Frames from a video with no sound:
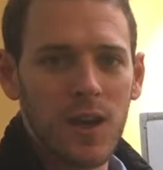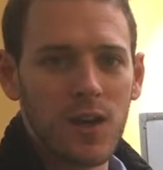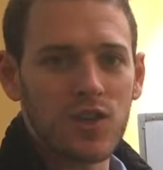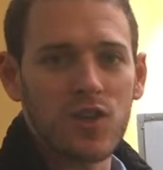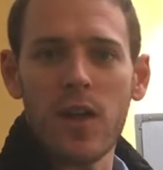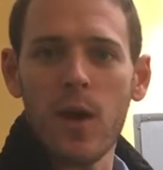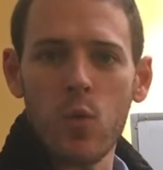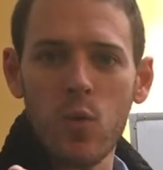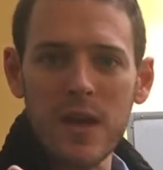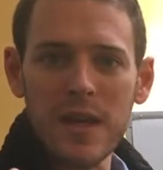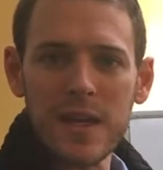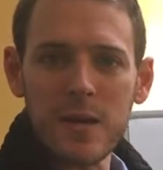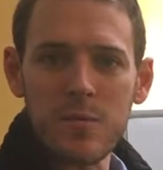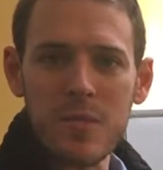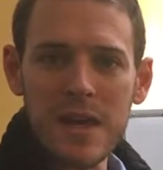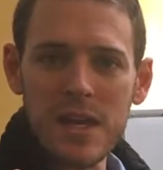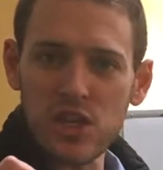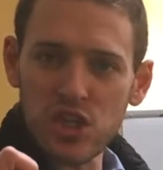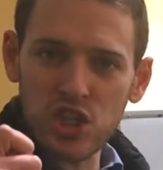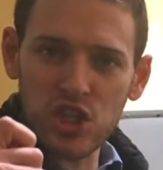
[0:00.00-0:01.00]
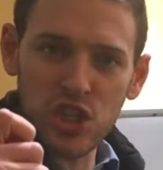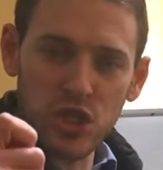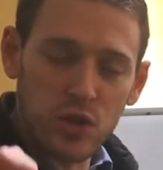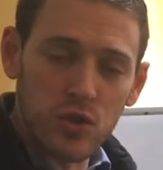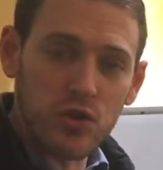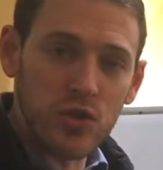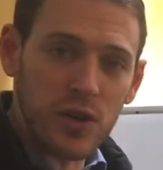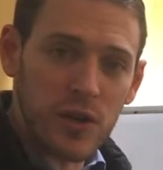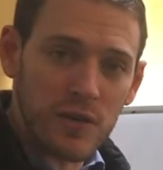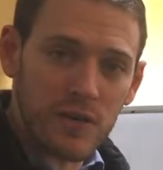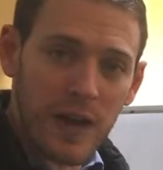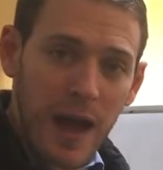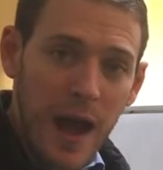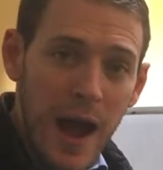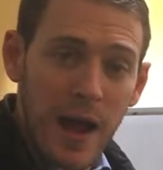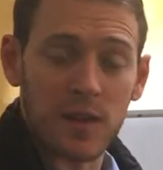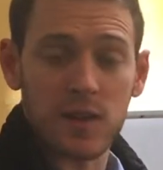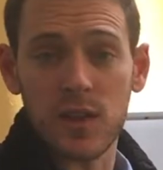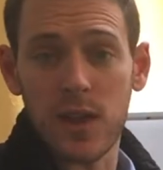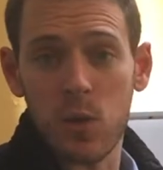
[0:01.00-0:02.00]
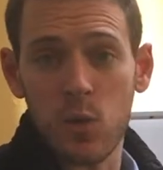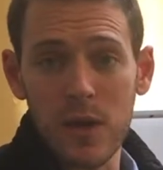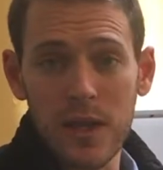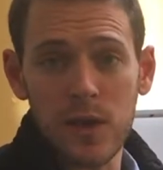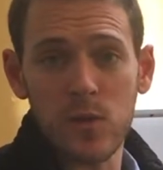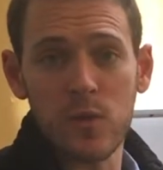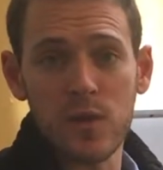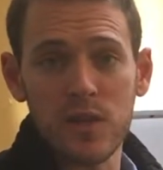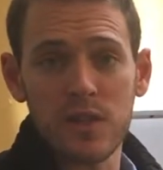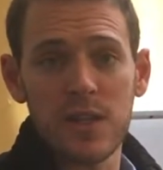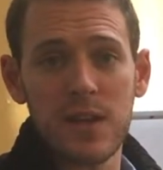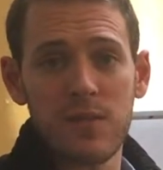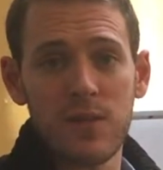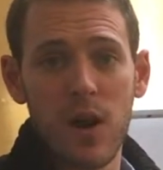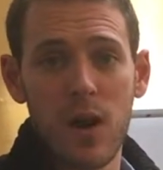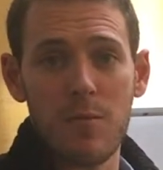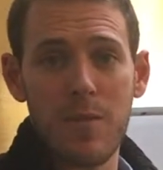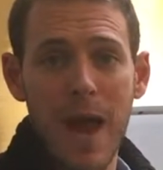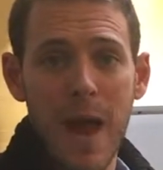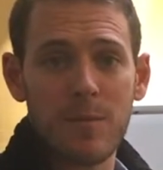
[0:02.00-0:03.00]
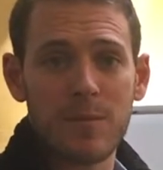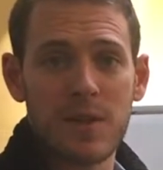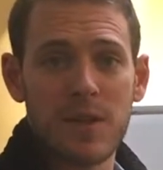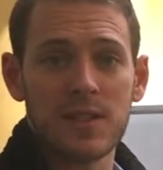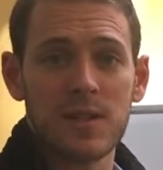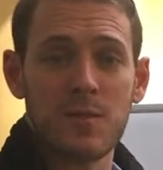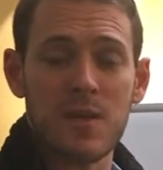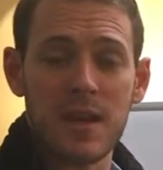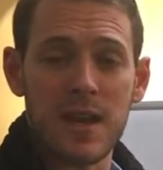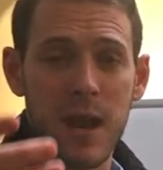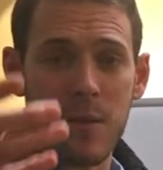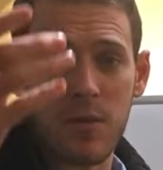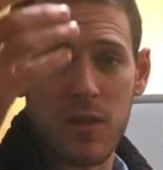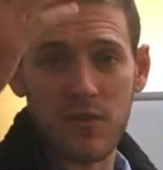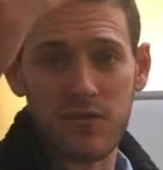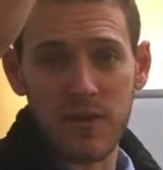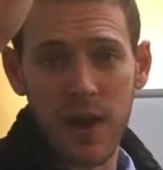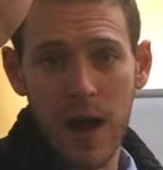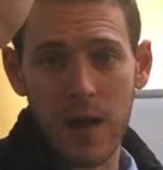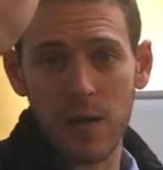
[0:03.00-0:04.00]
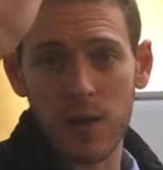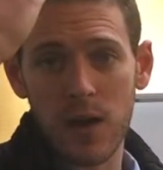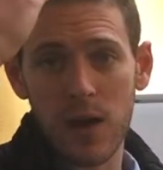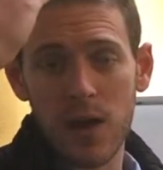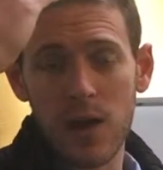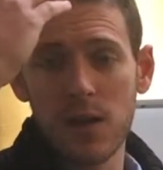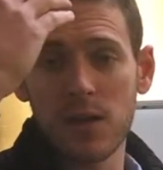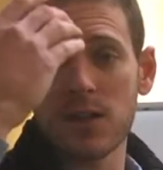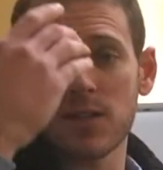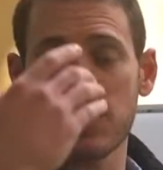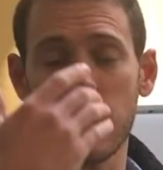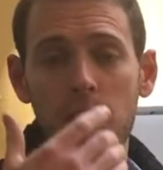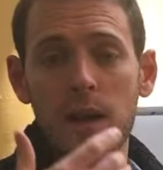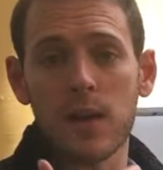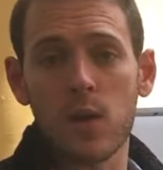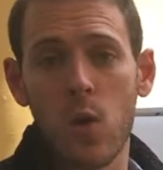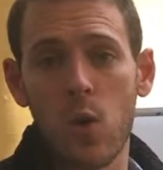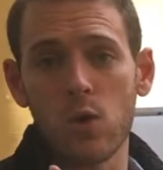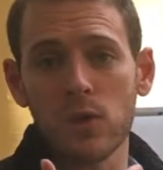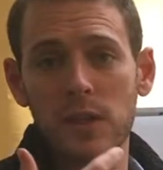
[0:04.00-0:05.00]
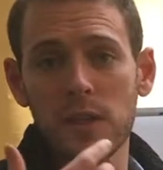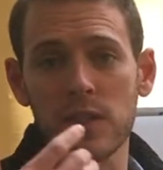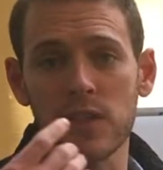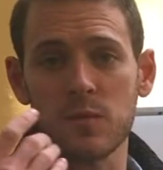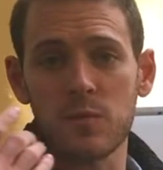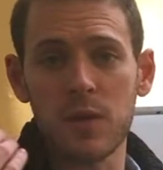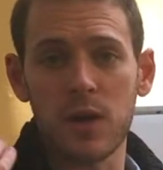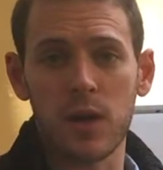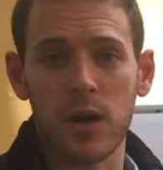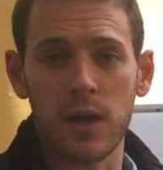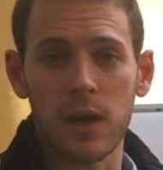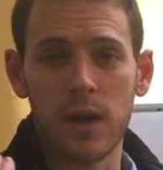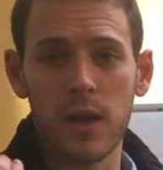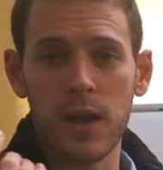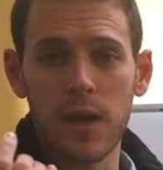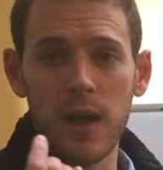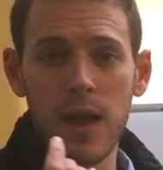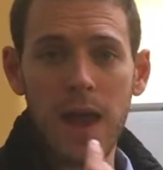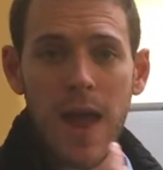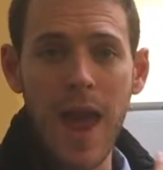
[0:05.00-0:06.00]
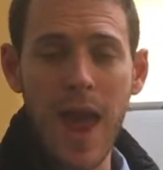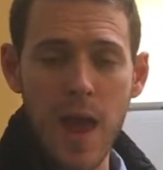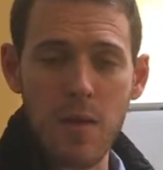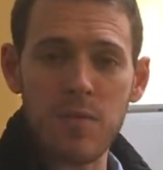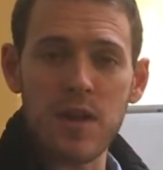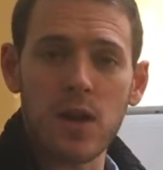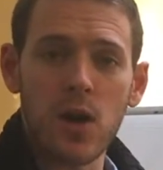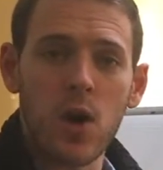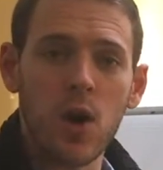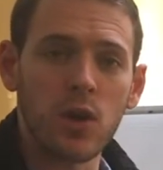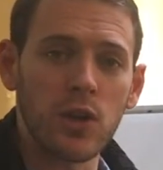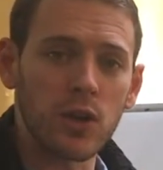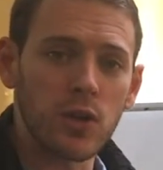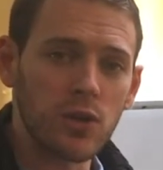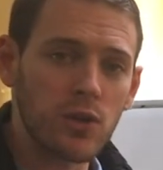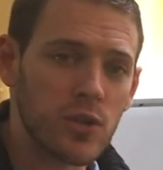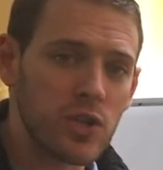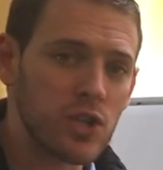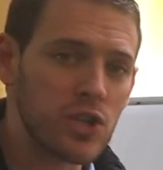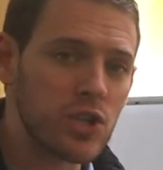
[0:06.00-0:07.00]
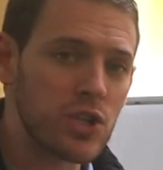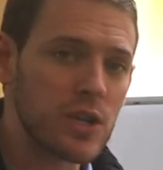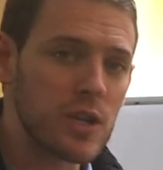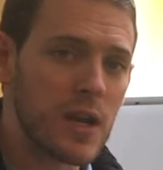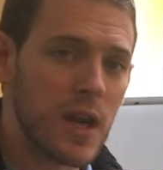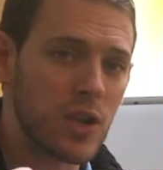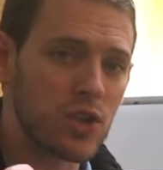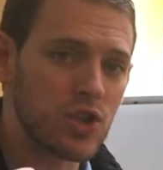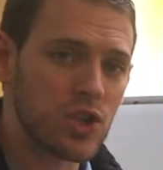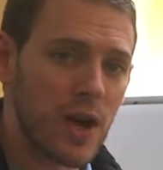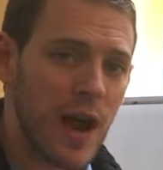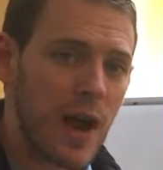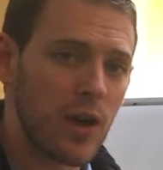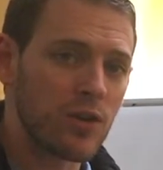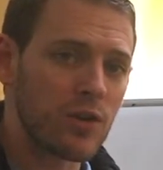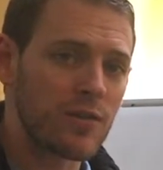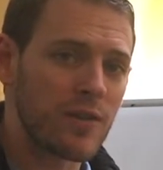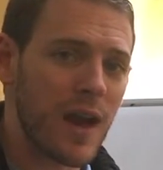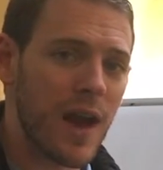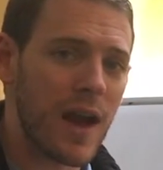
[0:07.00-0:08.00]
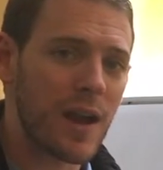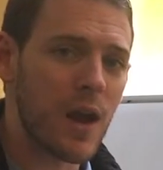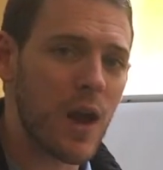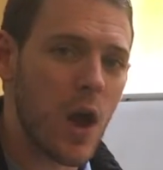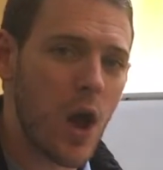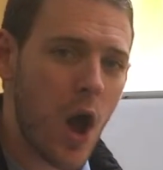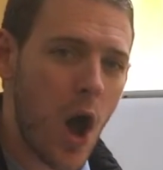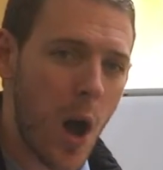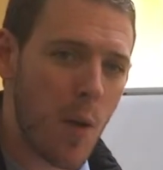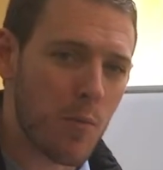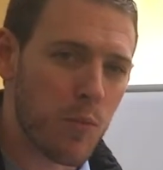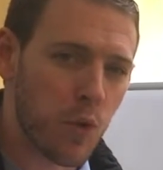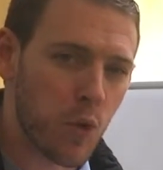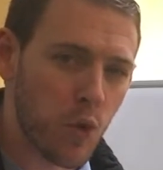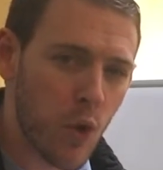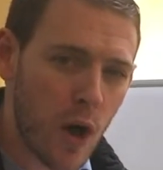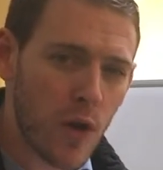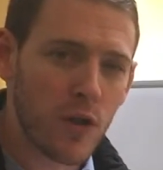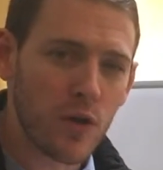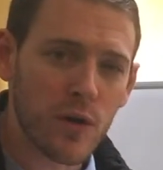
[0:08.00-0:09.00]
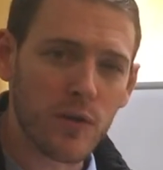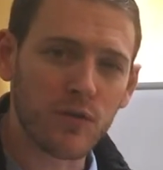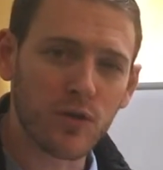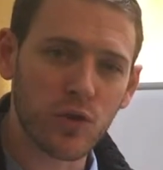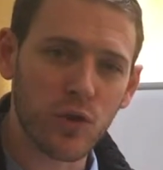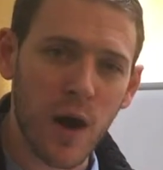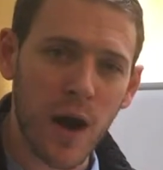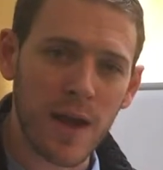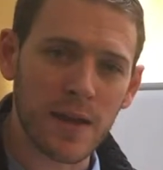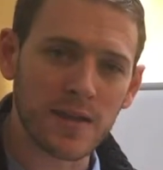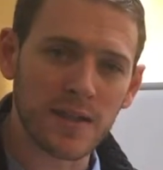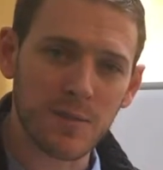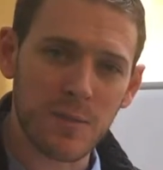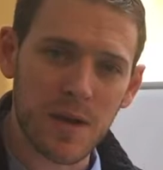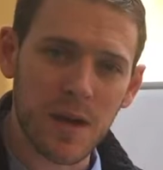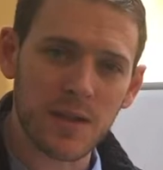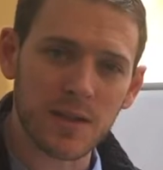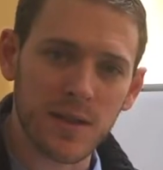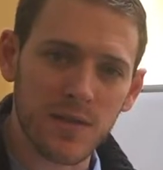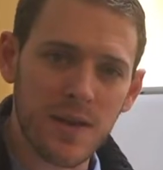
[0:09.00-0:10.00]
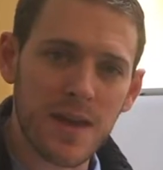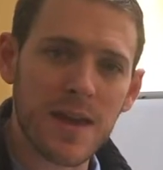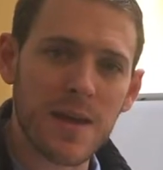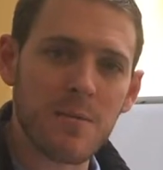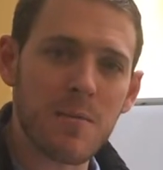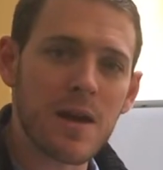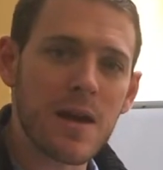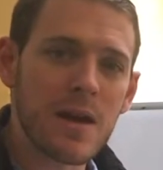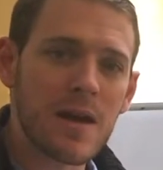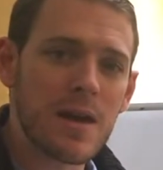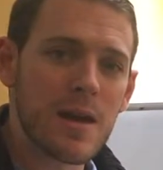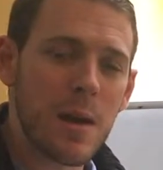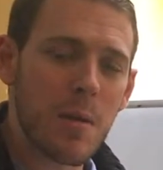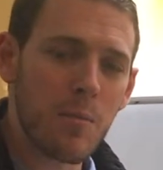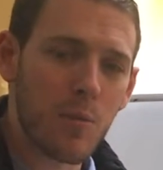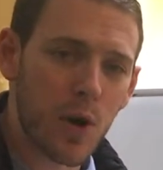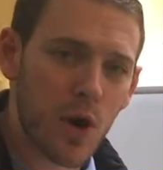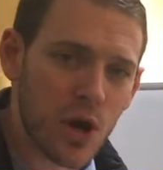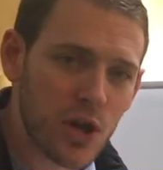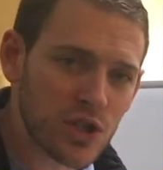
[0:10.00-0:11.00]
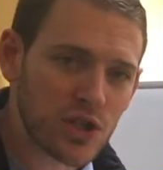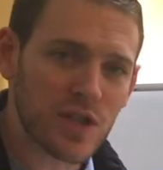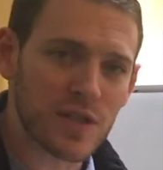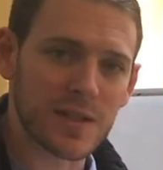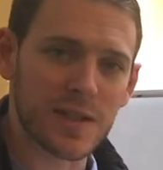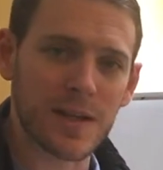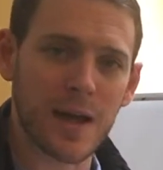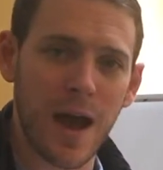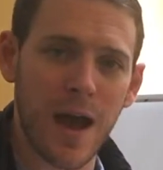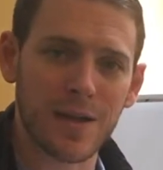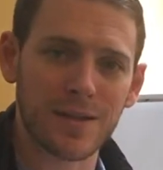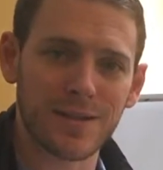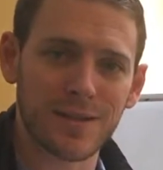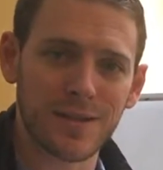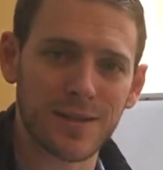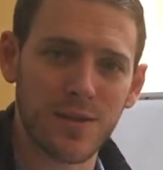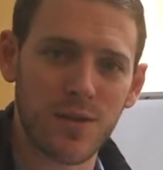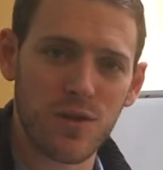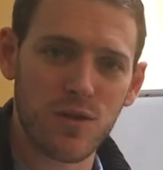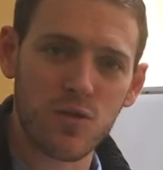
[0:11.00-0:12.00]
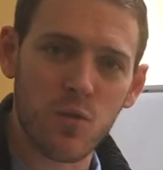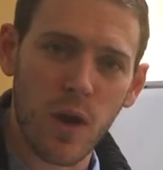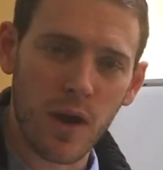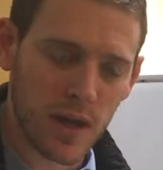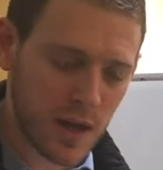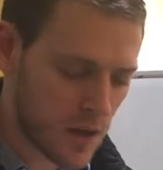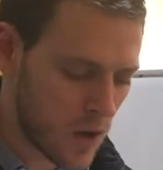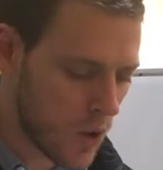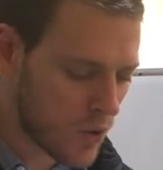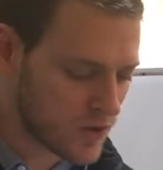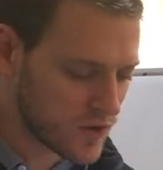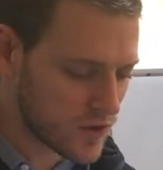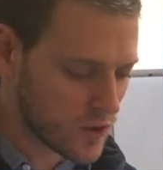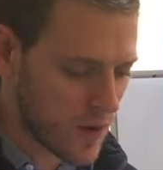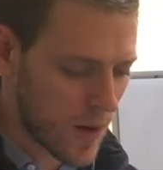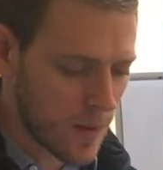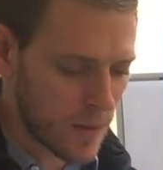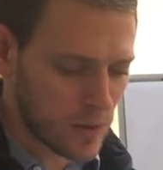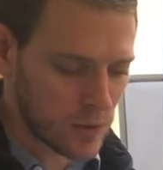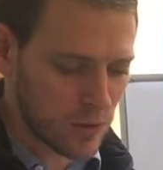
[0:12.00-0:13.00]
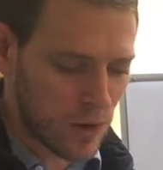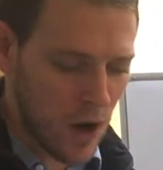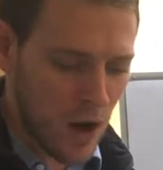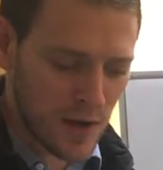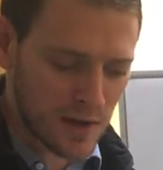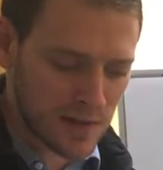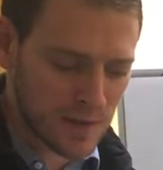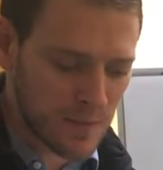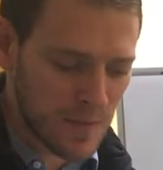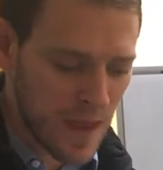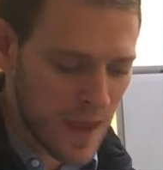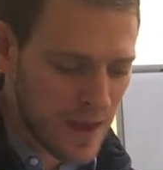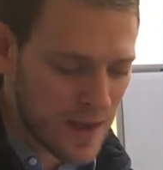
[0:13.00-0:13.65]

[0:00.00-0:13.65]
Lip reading: So that we can be children of God. So that we can receive in our baptism the name of the Father, Son, and Holy Spirit, and be called a Christian, a child of God, a brother of Christ, because of him purchasing us through what he goes through on the cross.